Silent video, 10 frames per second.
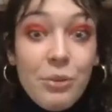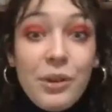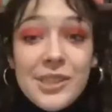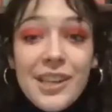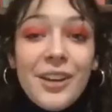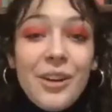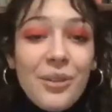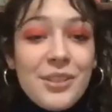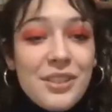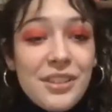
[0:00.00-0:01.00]
once I go
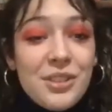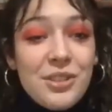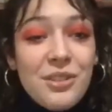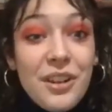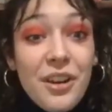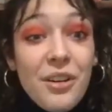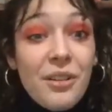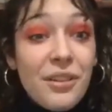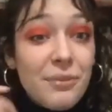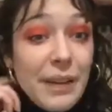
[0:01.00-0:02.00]
into the studio
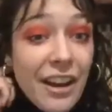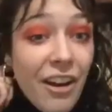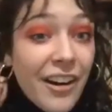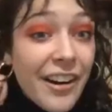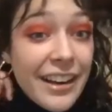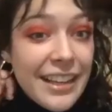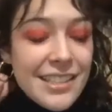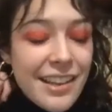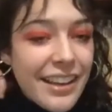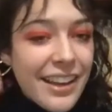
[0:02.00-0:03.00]
and make art, it's
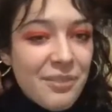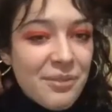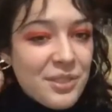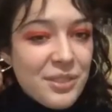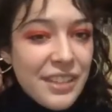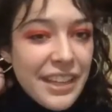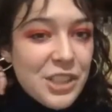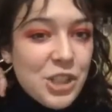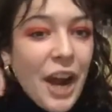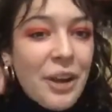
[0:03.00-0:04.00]
like I'm like a
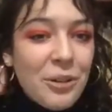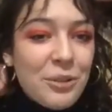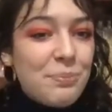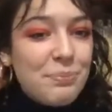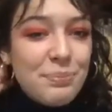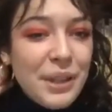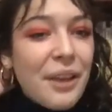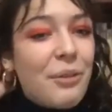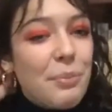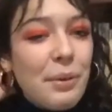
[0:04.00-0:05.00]
child playing
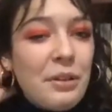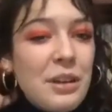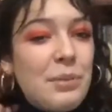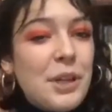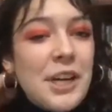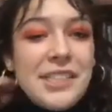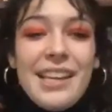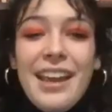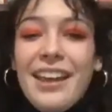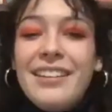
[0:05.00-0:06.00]
with building blocks
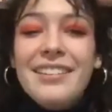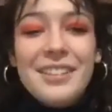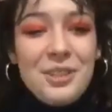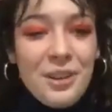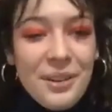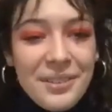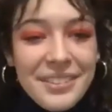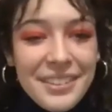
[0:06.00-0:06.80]
again. So,